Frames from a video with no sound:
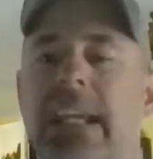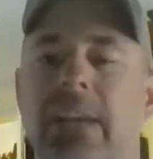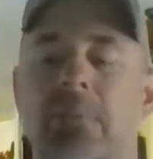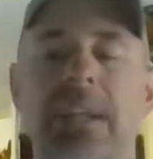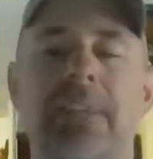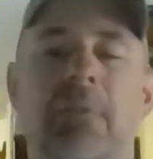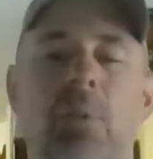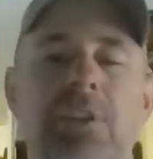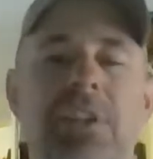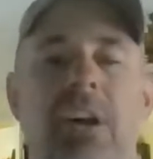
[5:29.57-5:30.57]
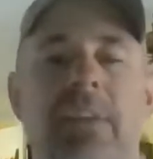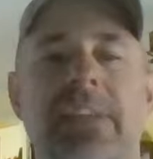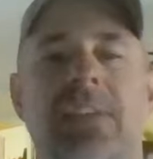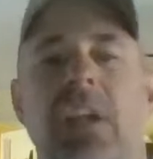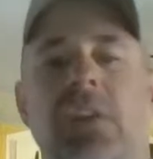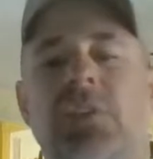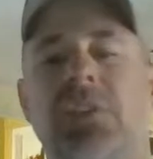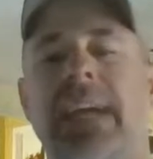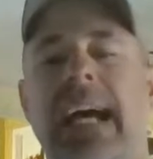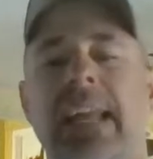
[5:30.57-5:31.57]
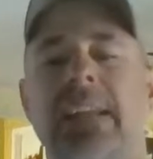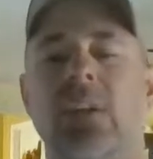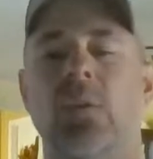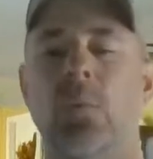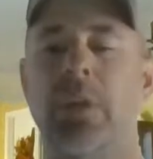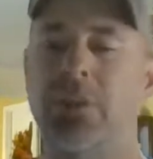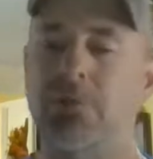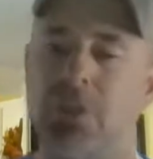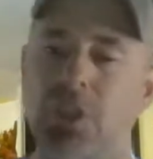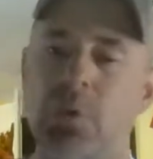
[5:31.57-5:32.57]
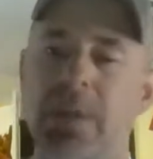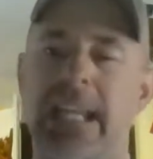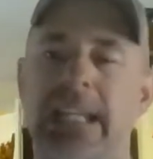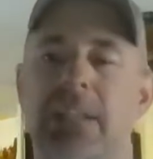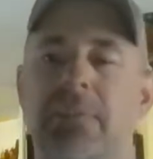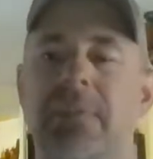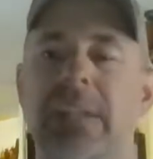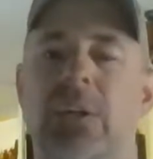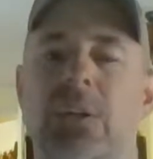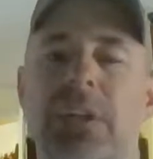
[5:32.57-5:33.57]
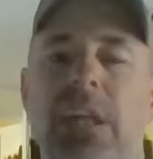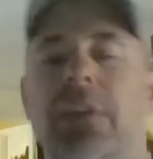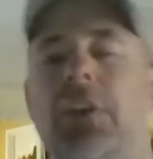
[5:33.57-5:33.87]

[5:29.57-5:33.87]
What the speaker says: and reinforcing all this so that when you do get into the field,